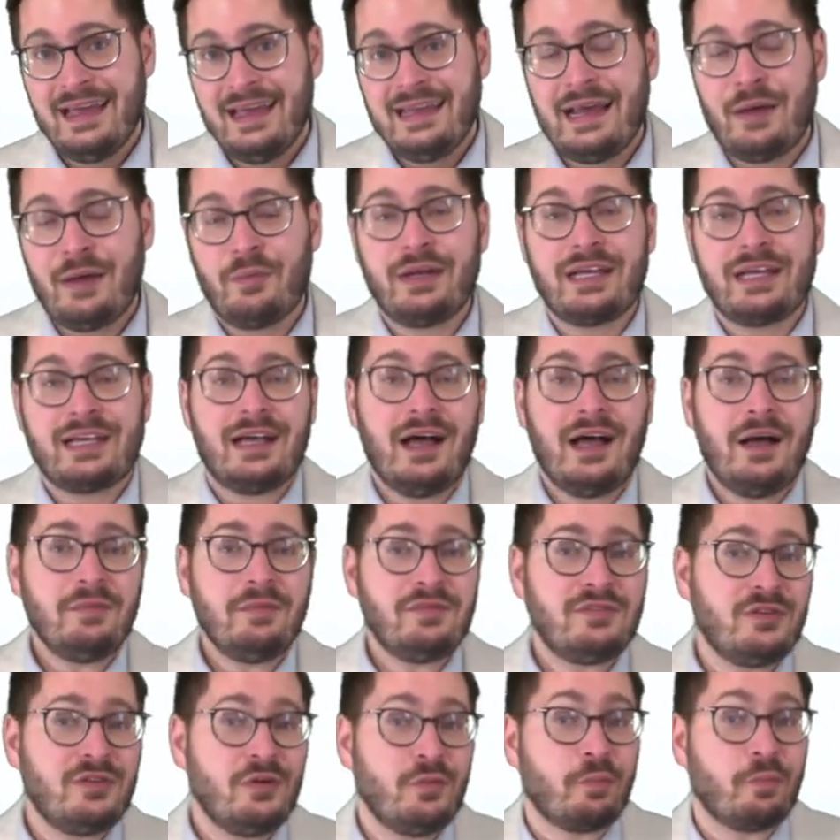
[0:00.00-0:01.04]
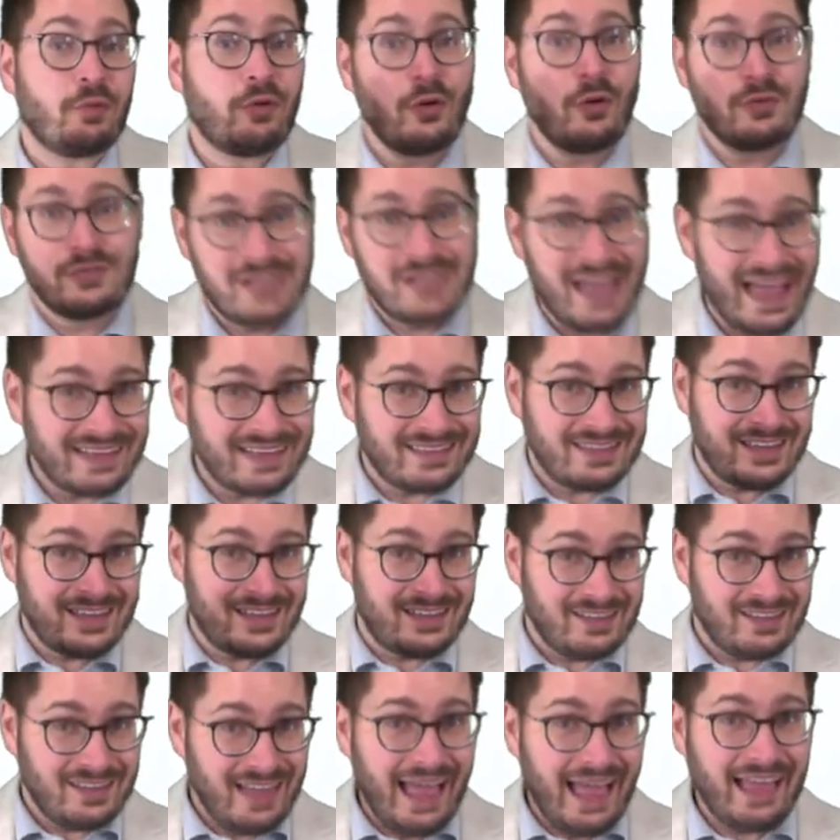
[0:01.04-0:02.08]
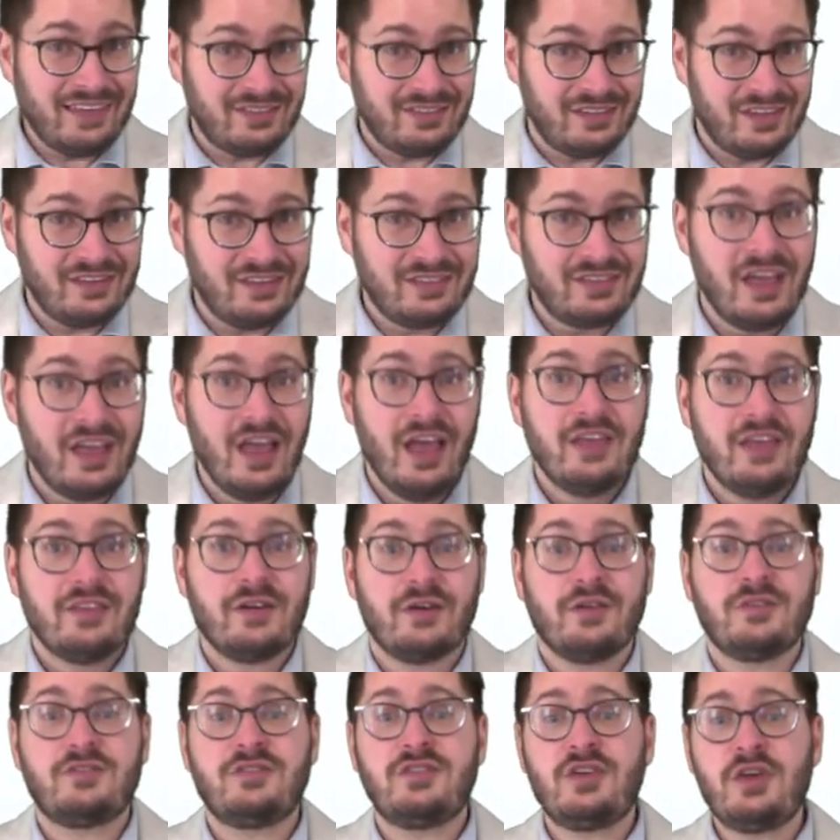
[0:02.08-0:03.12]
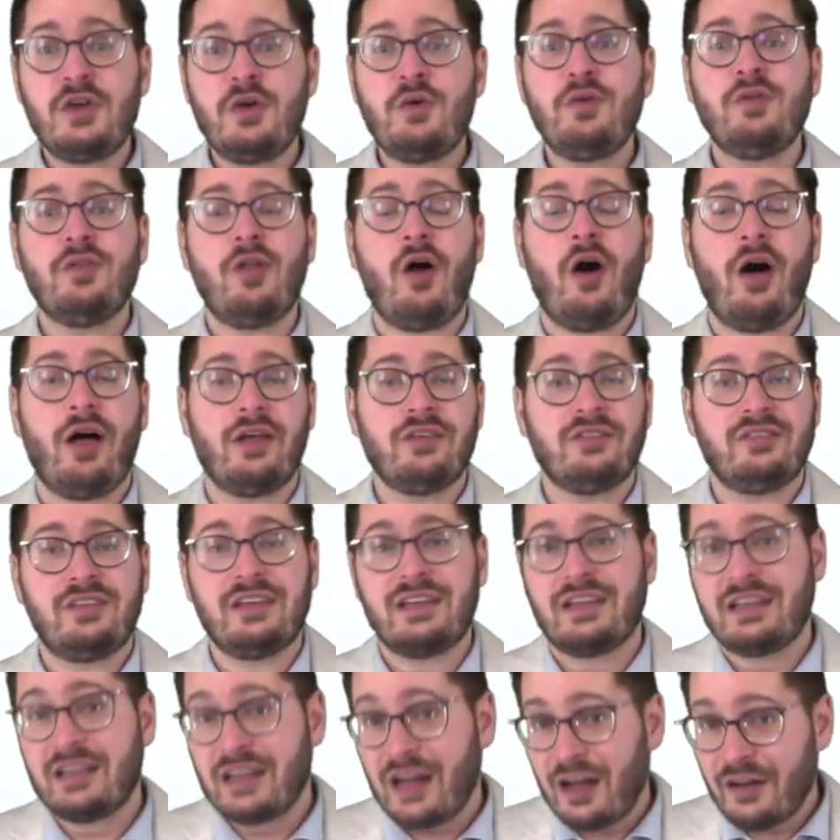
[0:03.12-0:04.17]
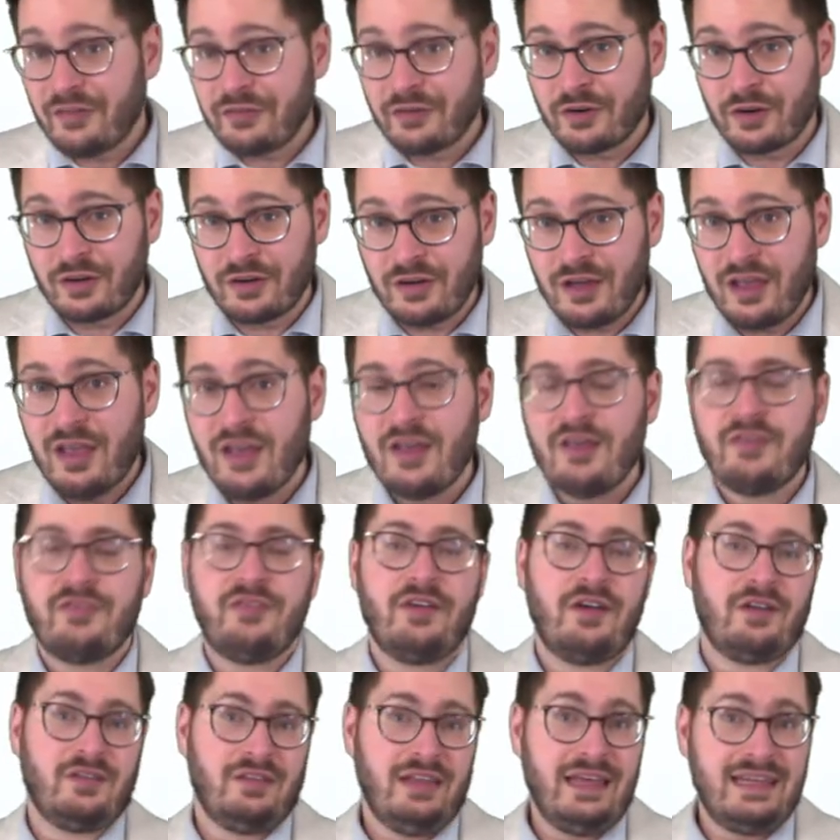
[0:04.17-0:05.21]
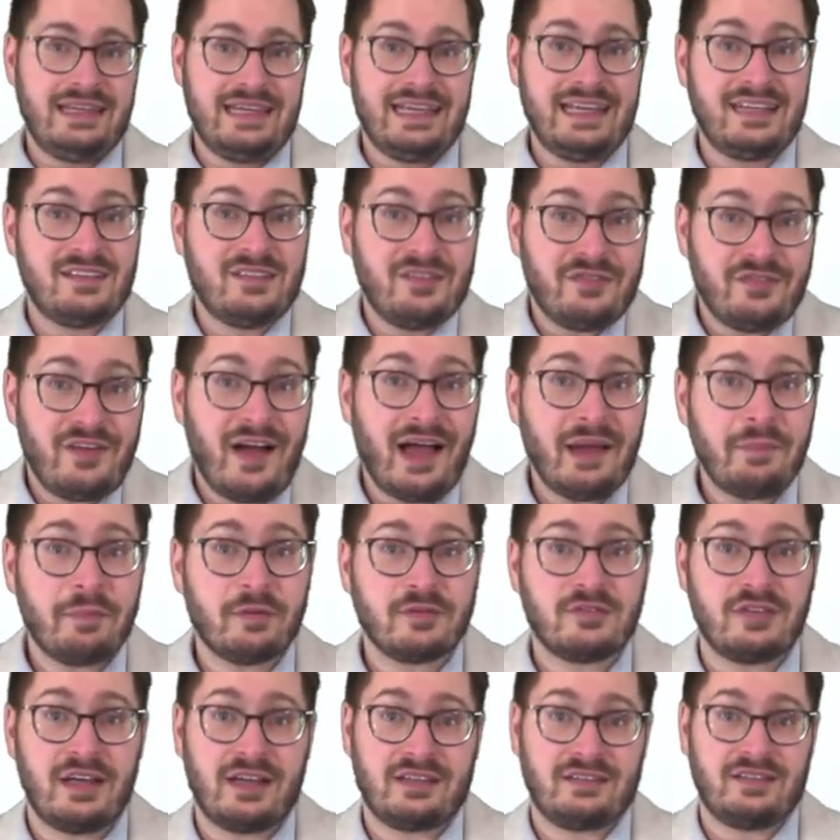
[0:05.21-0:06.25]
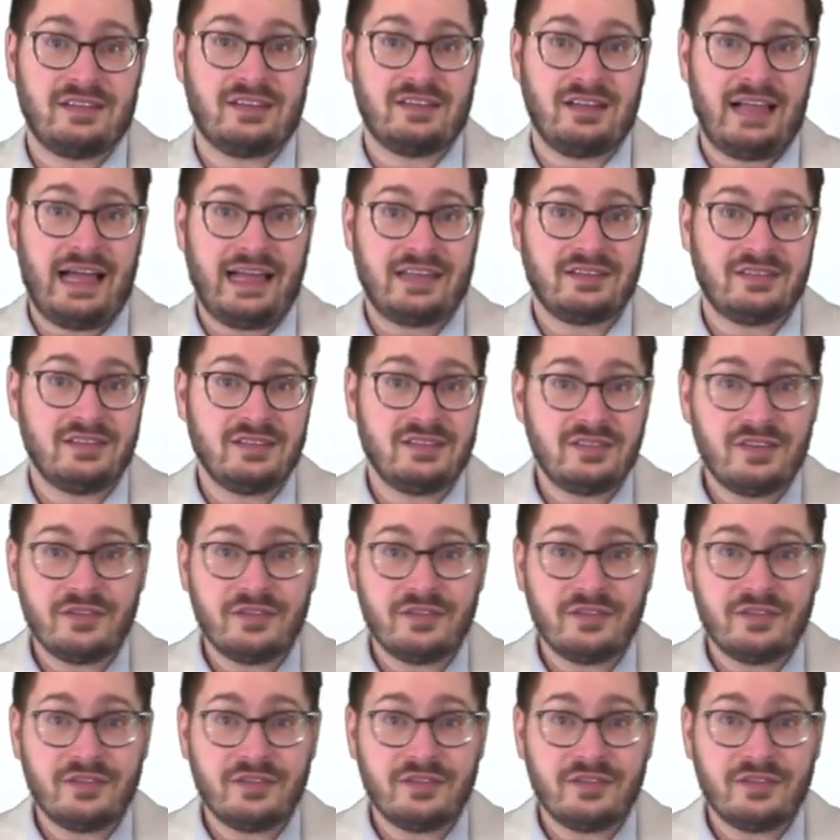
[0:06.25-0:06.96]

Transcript: Now, when it comes to protected classes, there are two laws that govern fair lending and define protected classes.